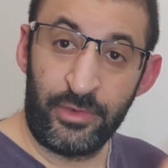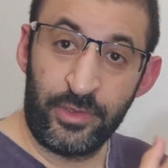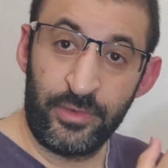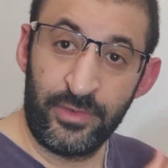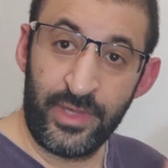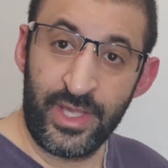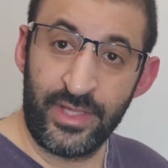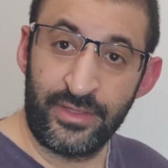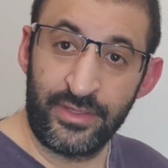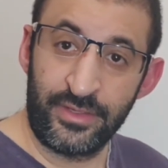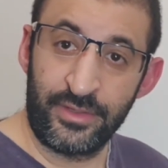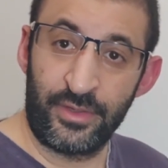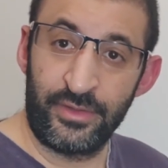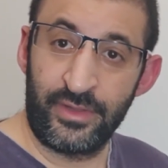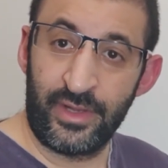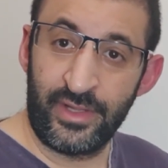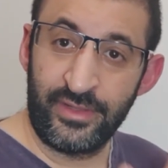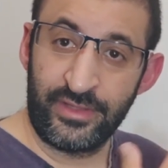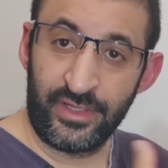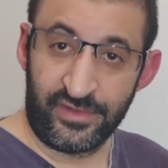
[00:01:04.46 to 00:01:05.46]
I will create
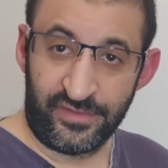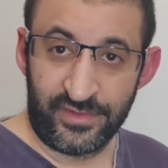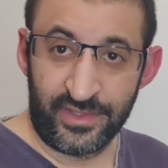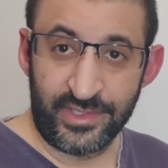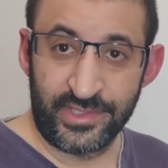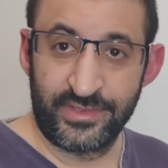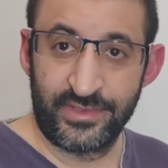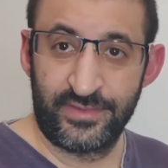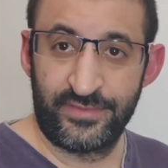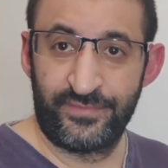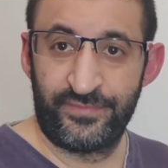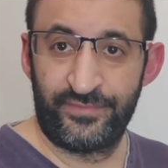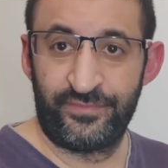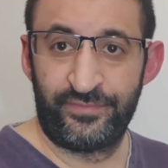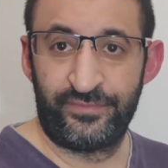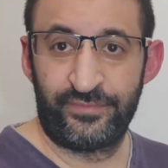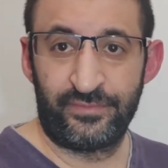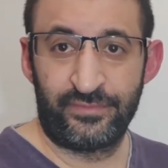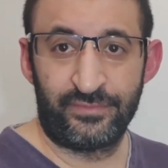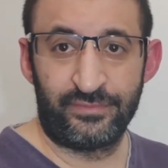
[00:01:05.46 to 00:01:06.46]
another interface.
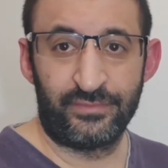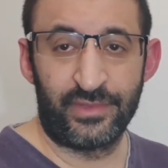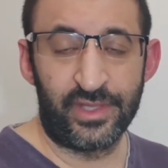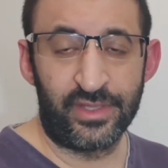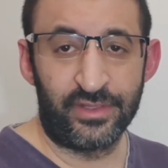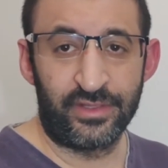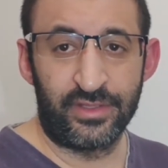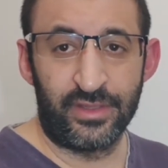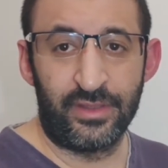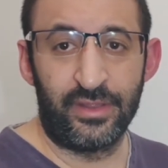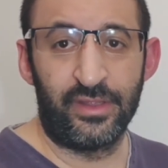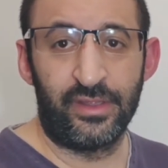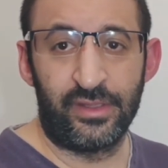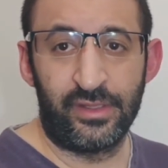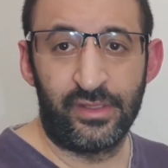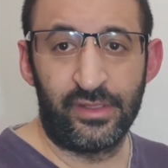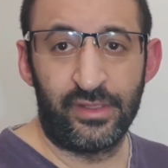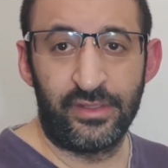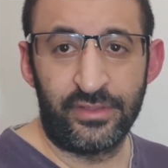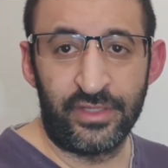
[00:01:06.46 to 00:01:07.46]
My
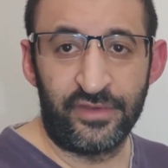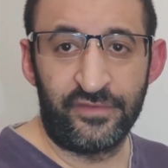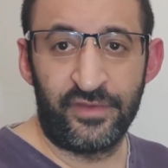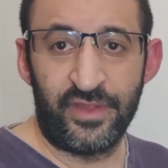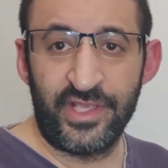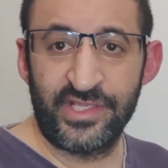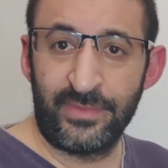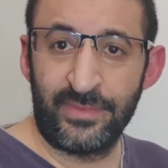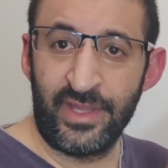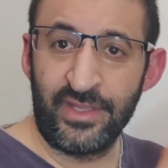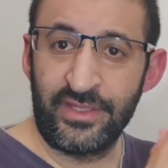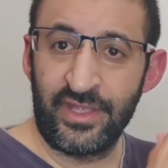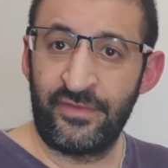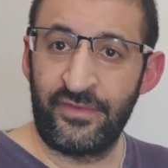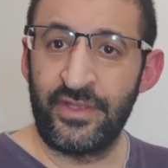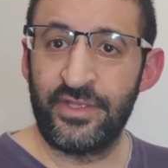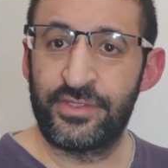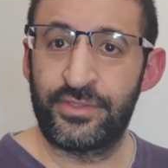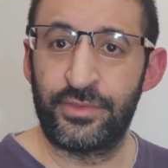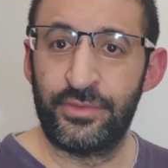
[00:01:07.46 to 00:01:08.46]

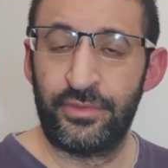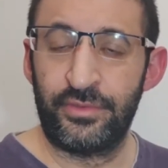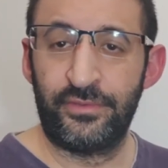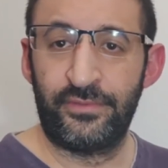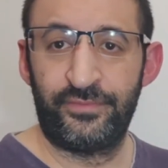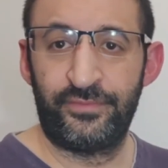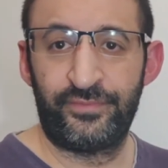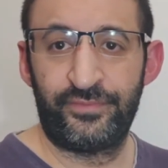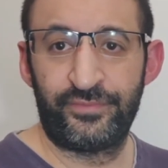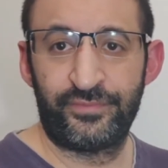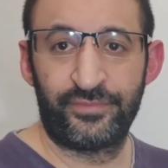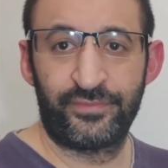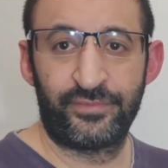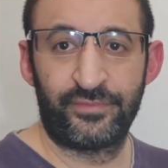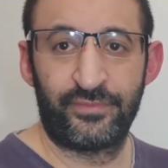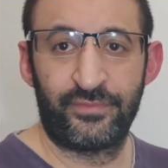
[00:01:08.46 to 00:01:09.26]
interface 2,